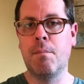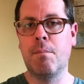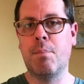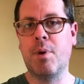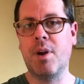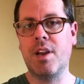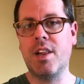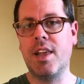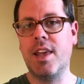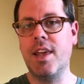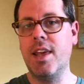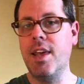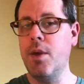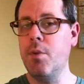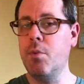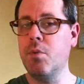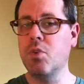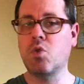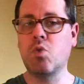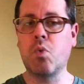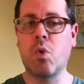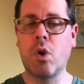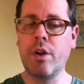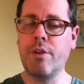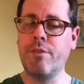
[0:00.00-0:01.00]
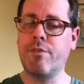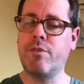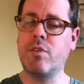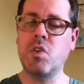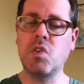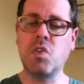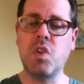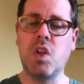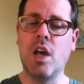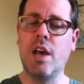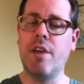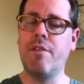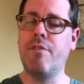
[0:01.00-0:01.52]
but he was running for
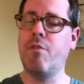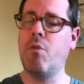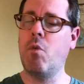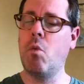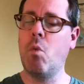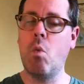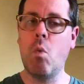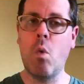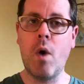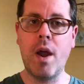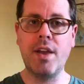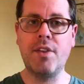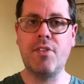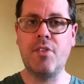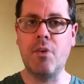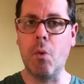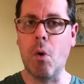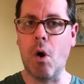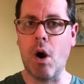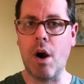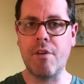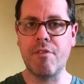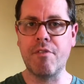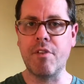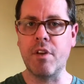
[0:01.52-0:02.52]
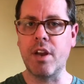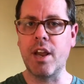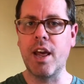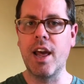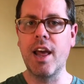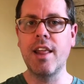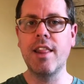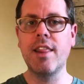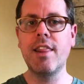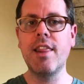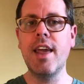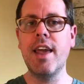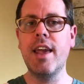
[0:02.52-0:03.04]
his life way too often.
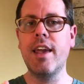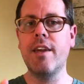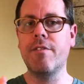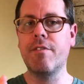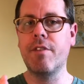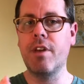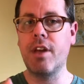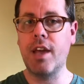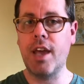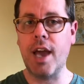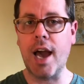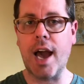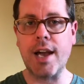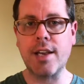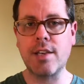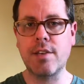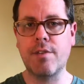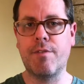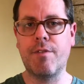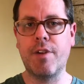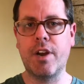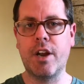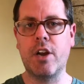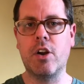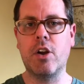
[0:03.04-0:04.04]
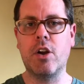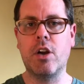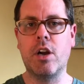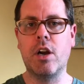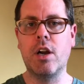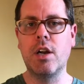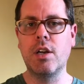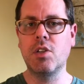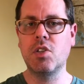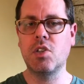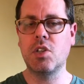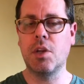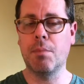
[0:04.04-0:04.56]
They have got to figure
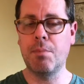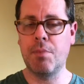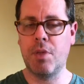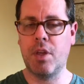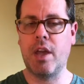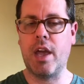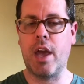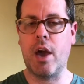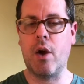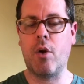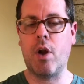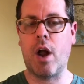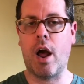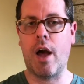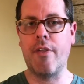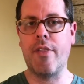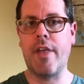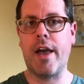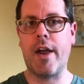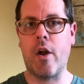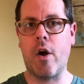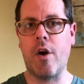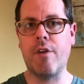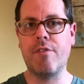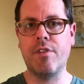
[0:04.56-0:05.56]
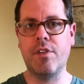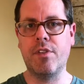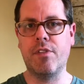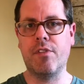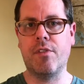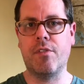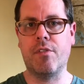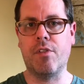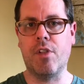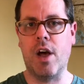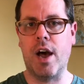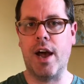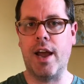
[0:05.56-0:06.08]
something out on that
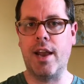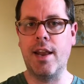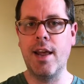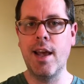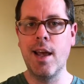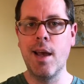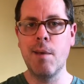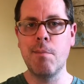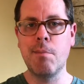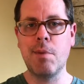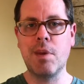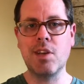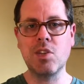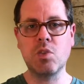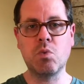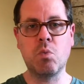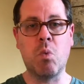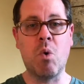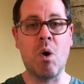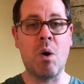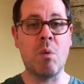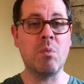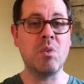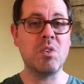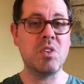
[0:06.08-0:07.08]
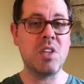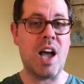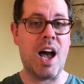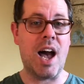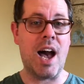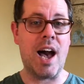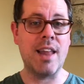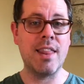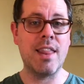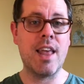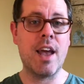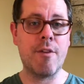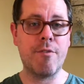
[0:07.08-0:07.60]
offensive line, because what was
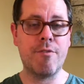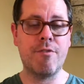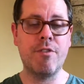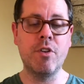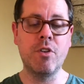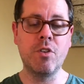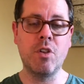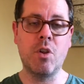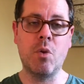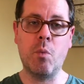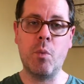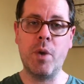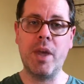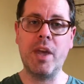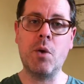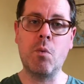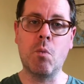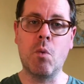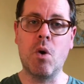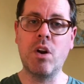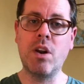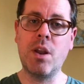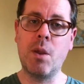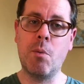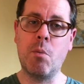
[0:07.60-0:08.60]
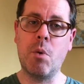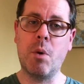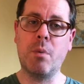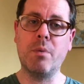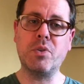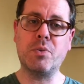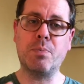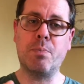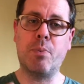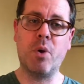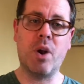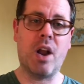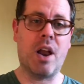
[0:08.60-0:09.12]
on that field in week 1 and what
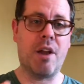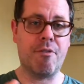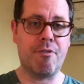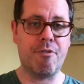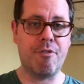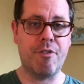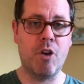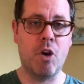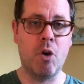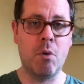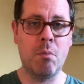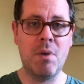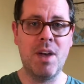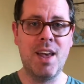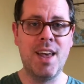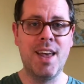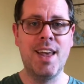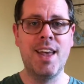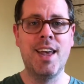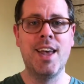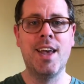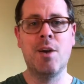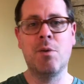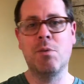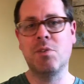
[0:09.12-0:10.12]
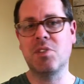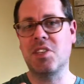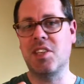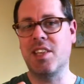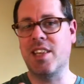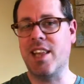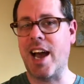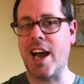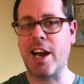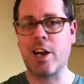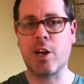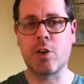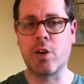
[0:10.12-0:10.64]
was put on film was
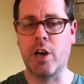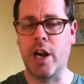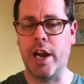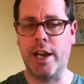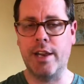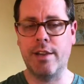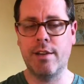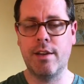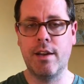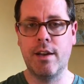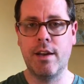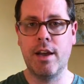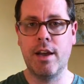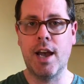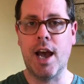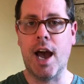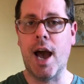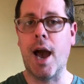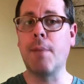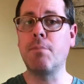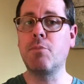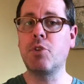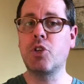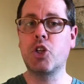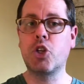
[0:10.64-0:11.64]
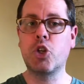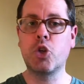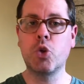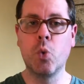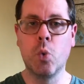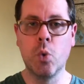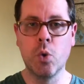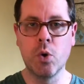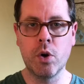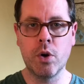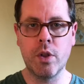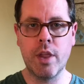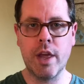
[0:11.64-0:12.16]
not great. I'm
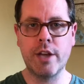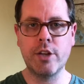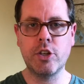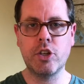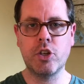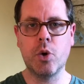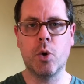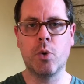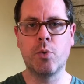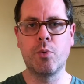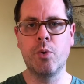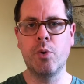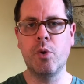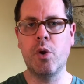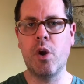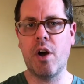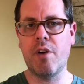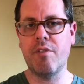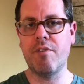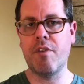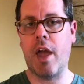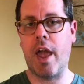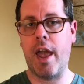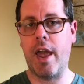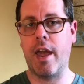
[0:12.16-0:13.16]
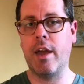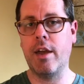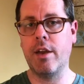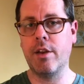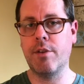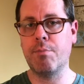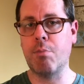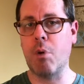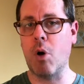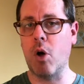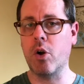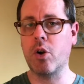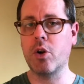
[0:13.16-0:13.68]
sure that Joe Rudolph
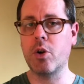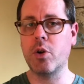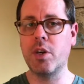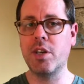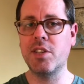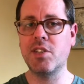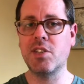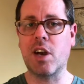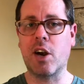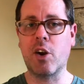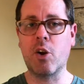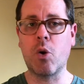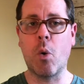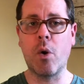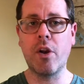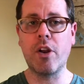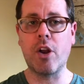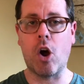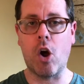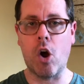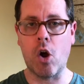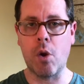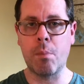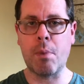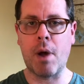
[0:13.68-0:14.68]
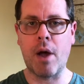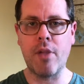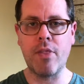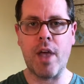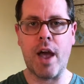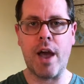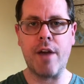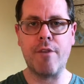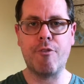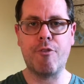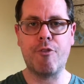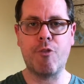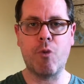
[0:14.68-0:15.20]
and Paul Chryst are going to harp on
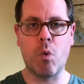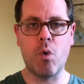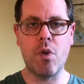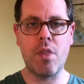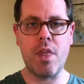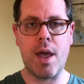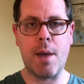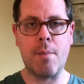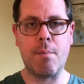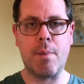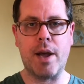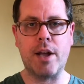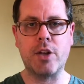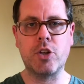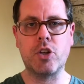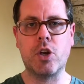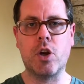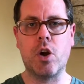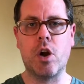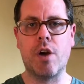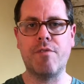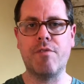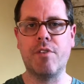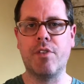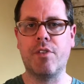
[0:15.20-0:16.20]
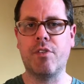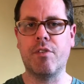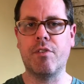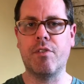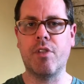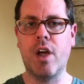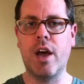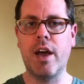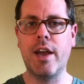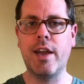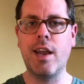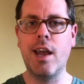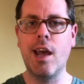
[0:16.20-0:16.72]
that for that Badger offensive
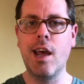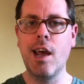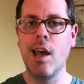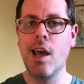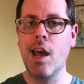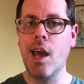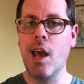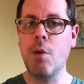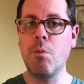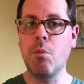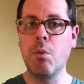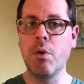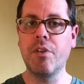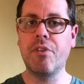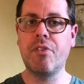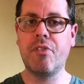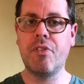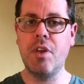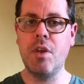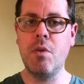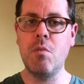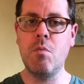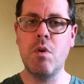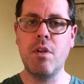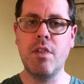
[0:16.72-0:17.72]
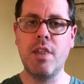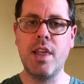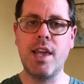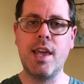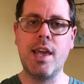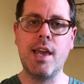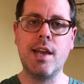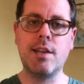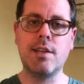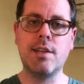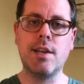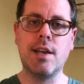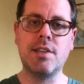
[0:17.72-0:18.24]
line, and we'll see when they
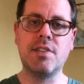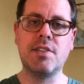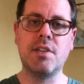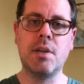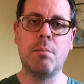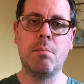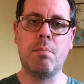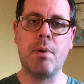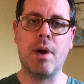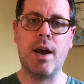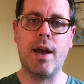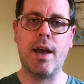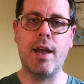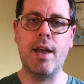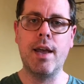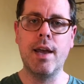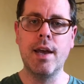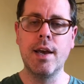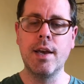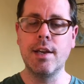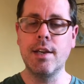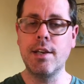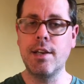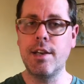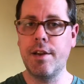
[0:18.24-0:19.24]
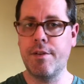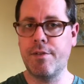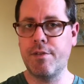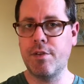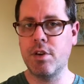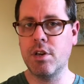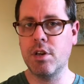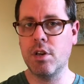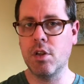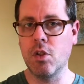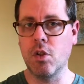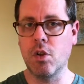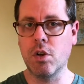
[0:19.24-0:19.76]
get tested by
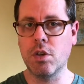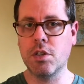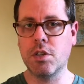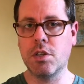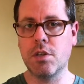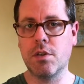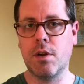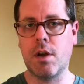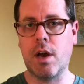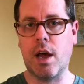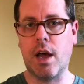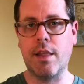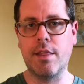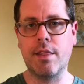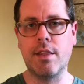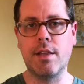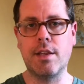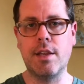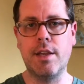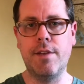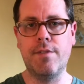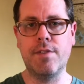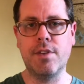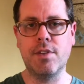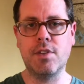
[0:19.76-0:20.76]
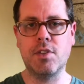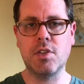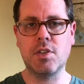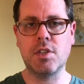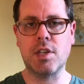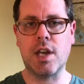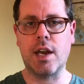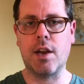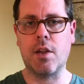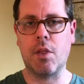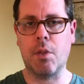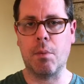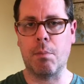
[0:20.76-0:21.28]
different looks on the defensive
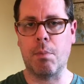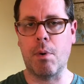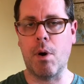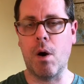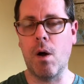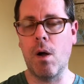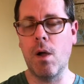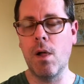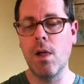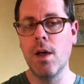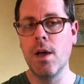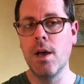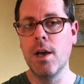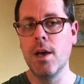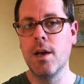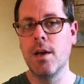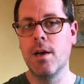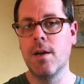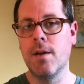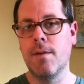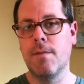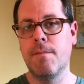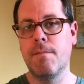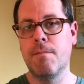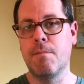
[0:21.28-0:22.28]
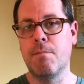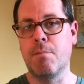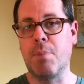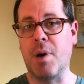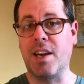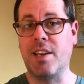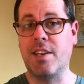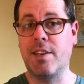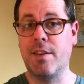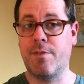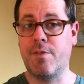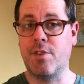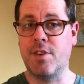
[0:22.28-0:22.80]
side of the ball by
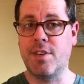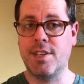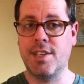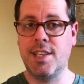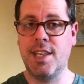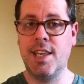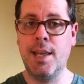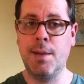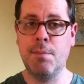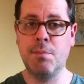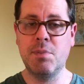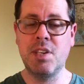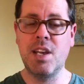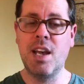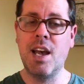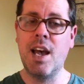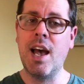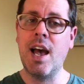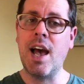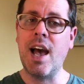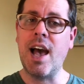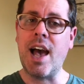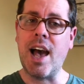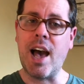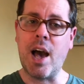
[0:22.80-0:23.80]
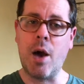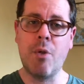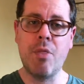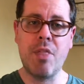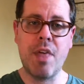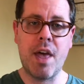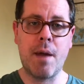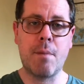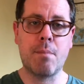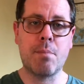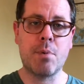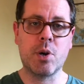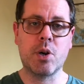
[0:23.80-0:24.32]
different teams, how
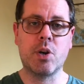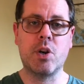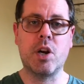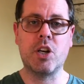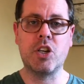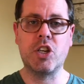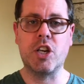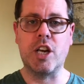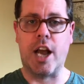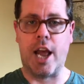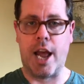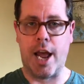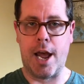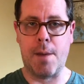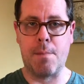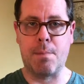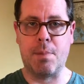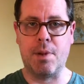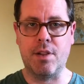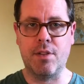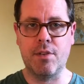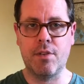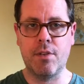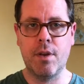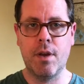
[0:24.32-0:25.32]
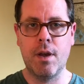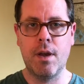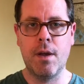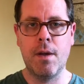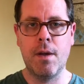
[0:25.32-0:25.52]
that progression happens.